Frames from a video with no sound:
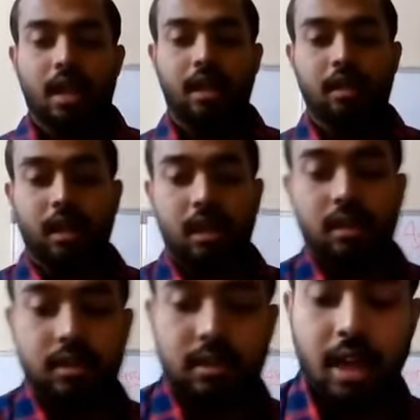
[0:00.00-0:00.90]

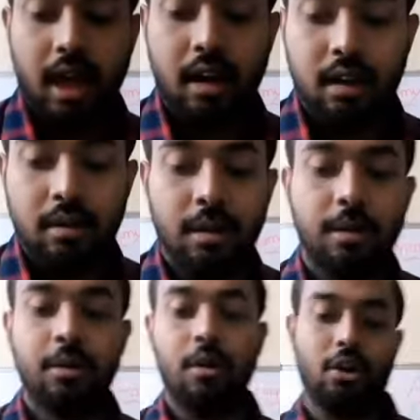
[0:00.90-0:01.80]
agar
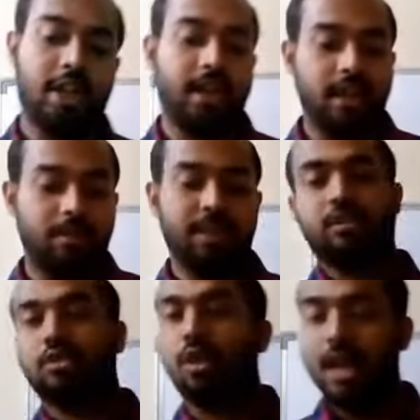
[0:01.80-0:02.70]
or agri
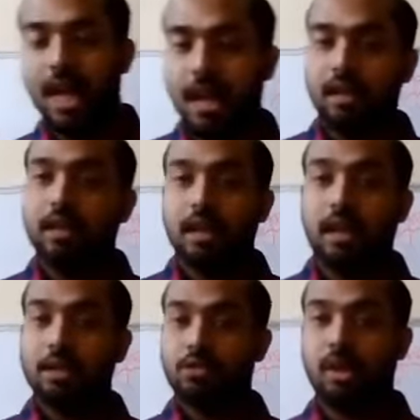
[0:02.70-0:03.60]
means soil and
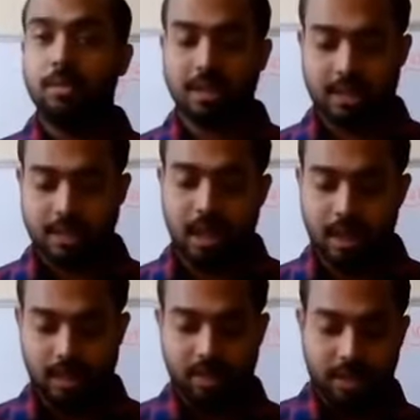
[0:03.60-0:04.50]
cultura means
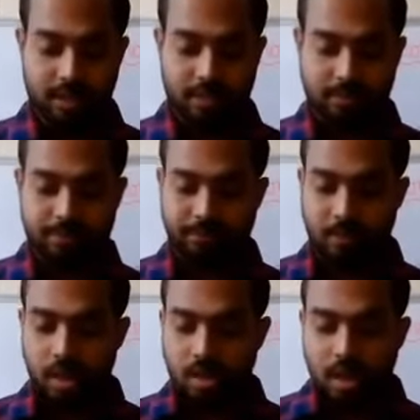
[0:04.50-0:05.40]
cultivation.
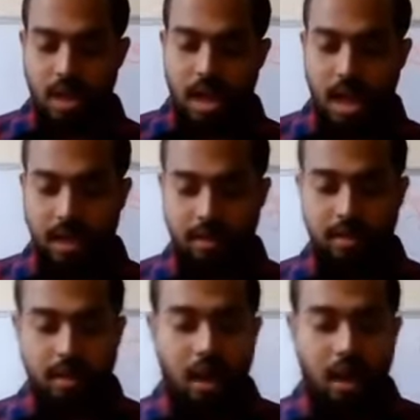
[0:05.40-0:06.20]
And